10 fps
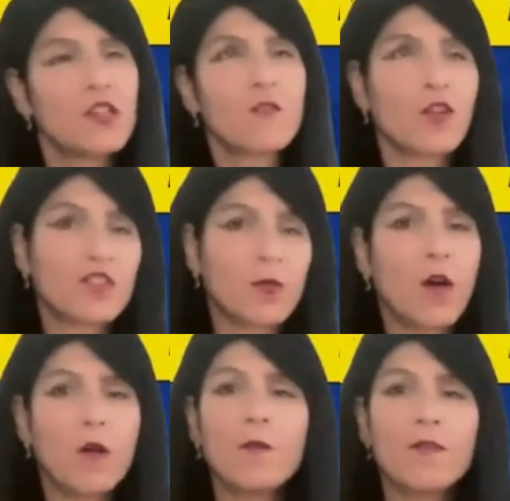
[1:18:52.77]
first of
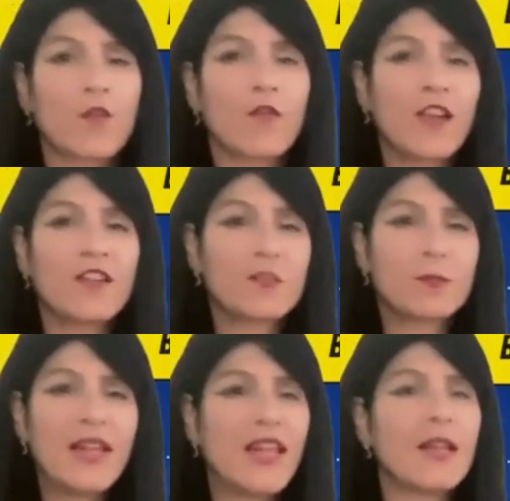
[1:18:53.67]
all, they're afraid to
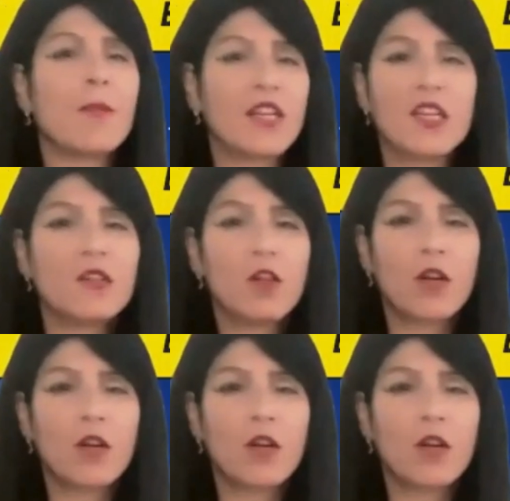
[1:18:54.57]
spend any money